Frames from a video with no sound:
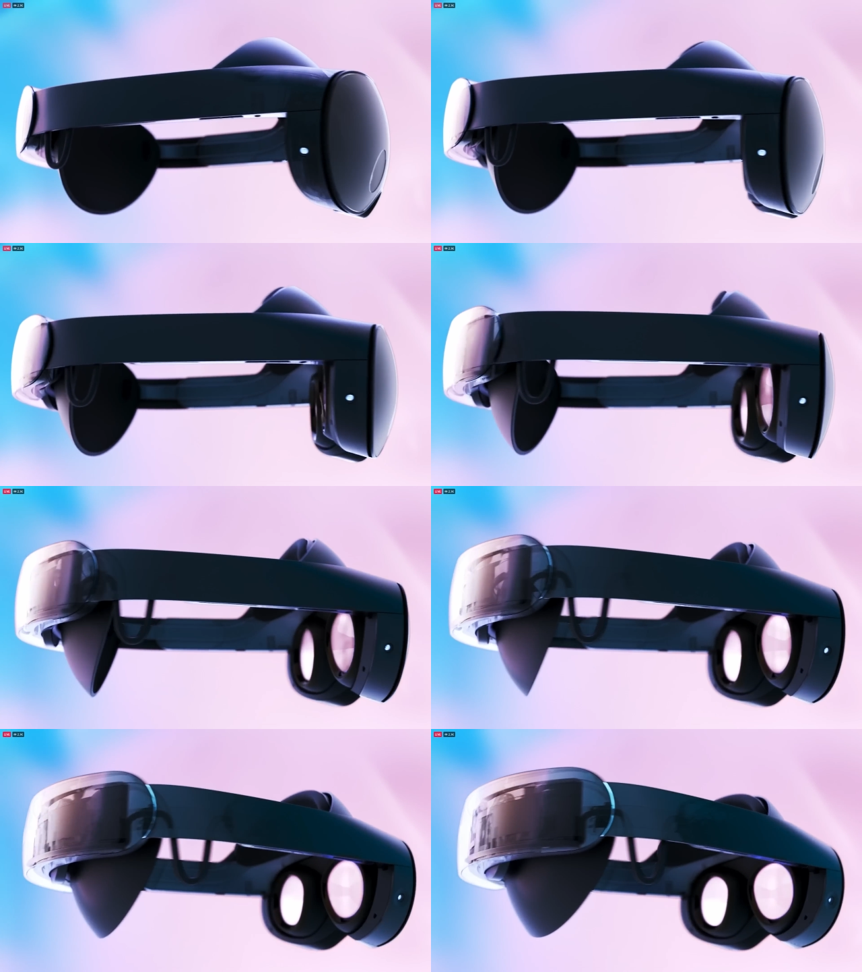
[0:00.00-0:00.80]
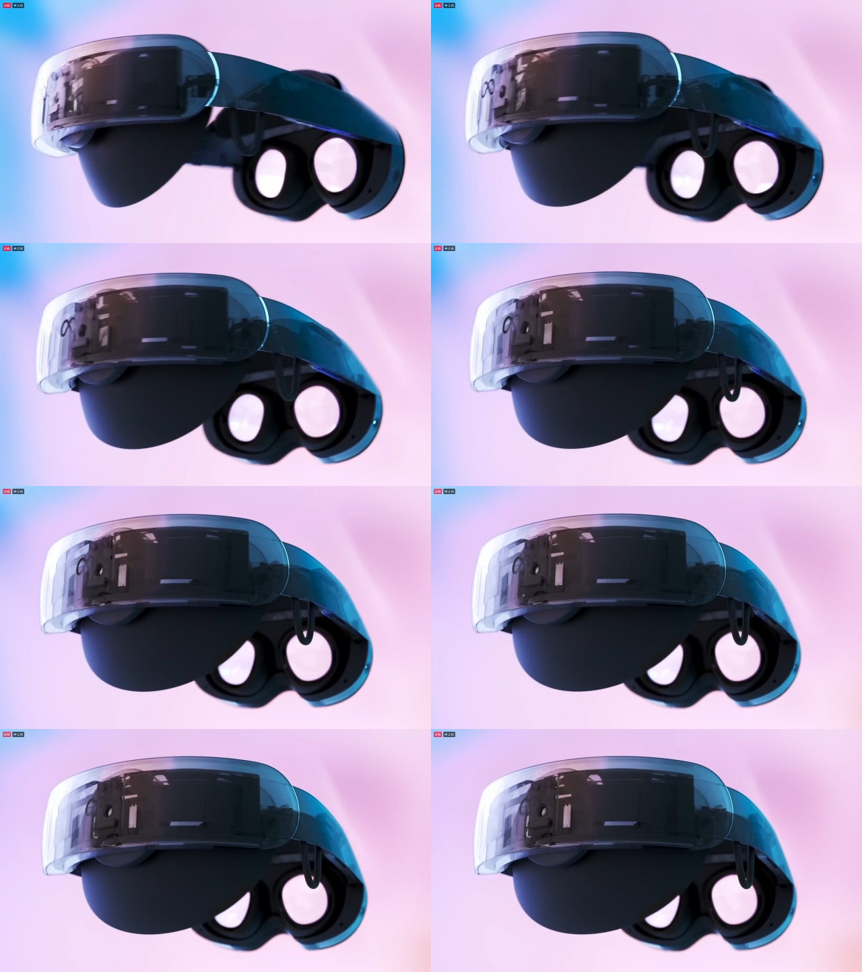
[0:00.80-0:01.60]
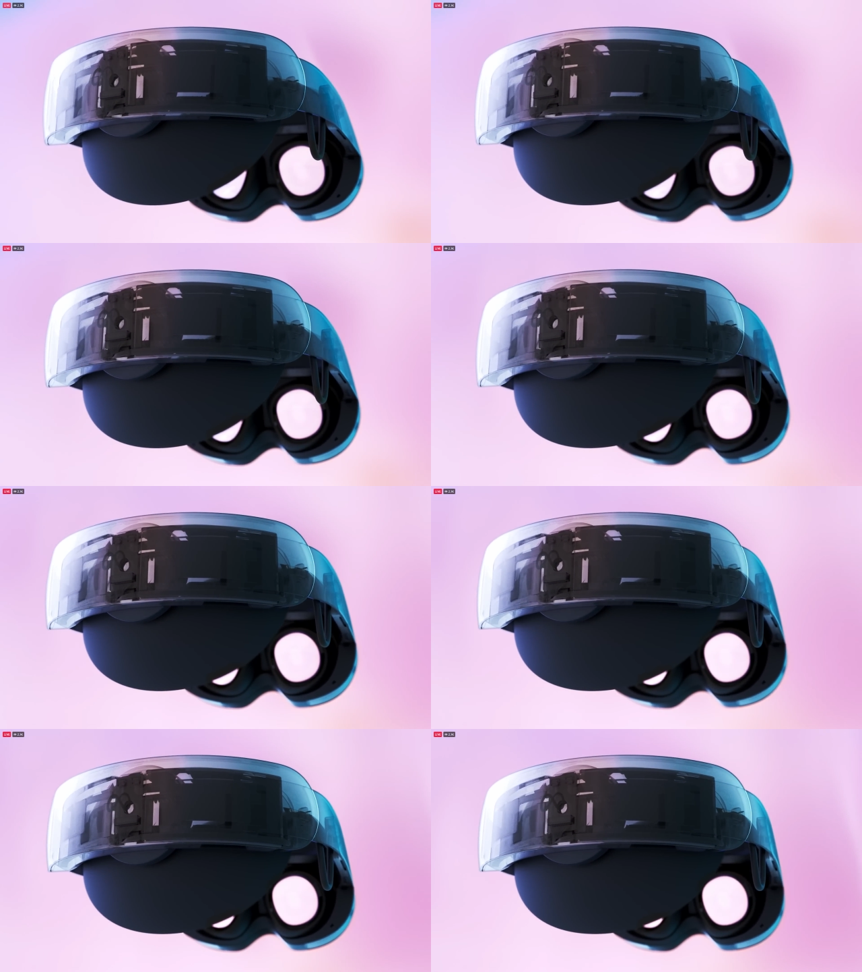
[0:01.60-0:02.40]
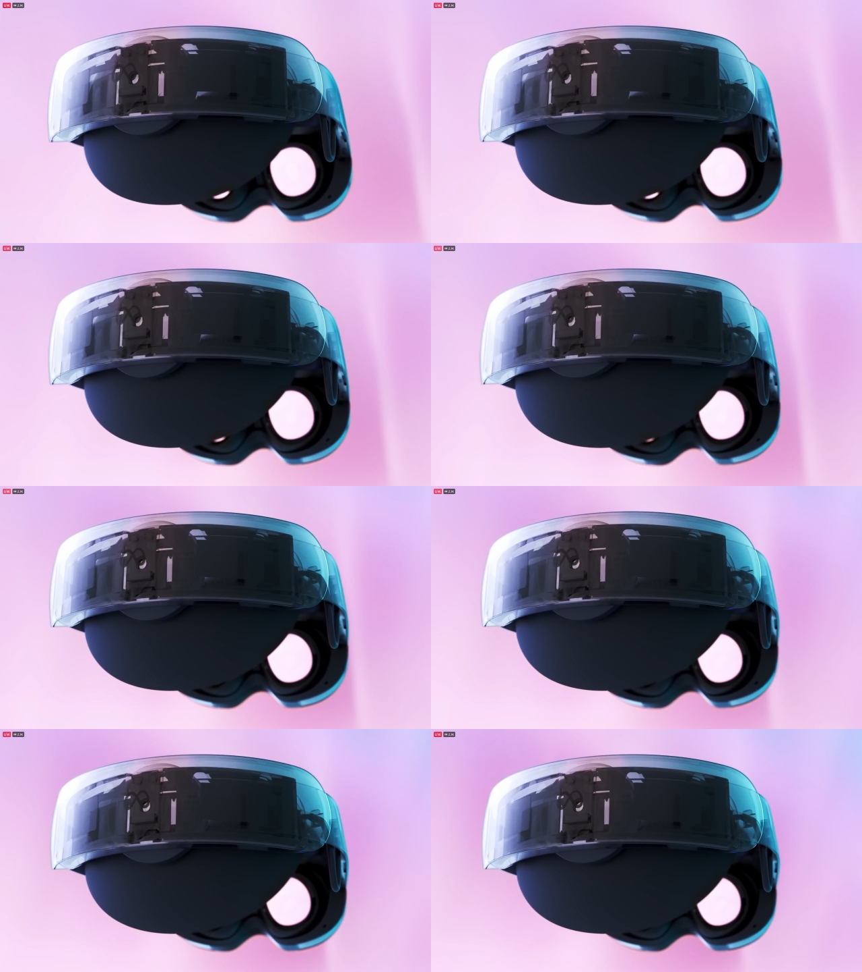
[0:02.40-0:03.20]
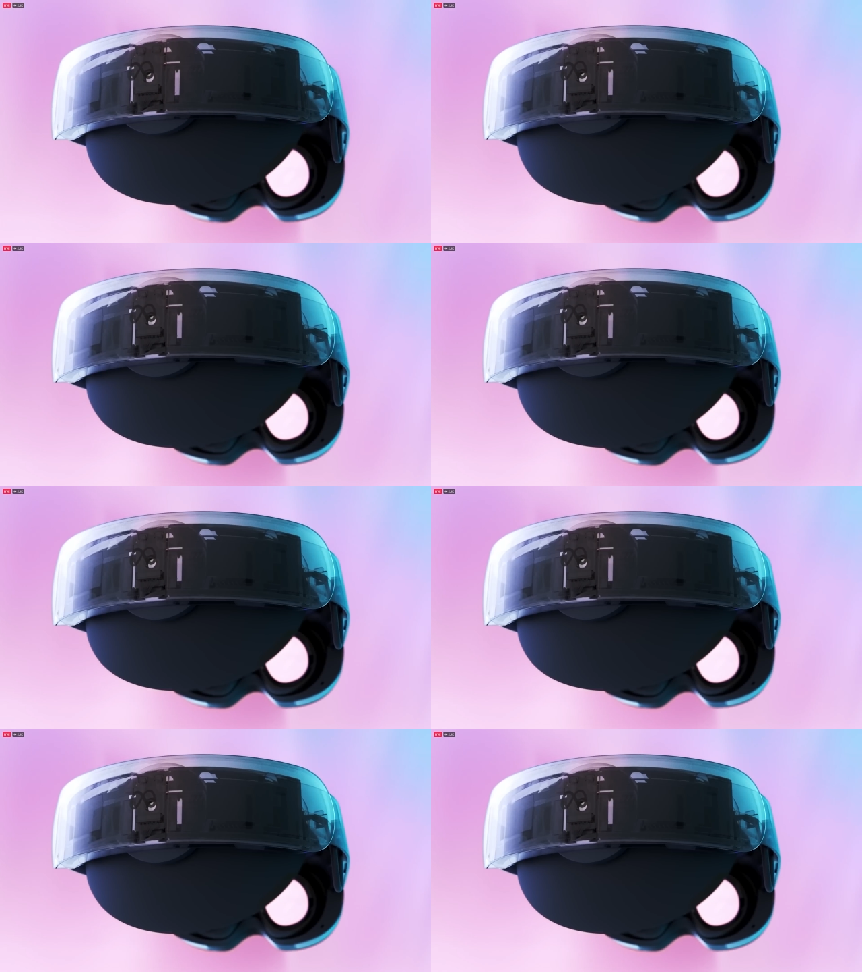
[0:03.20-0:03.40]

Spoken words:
Nobody's mouth can be seen.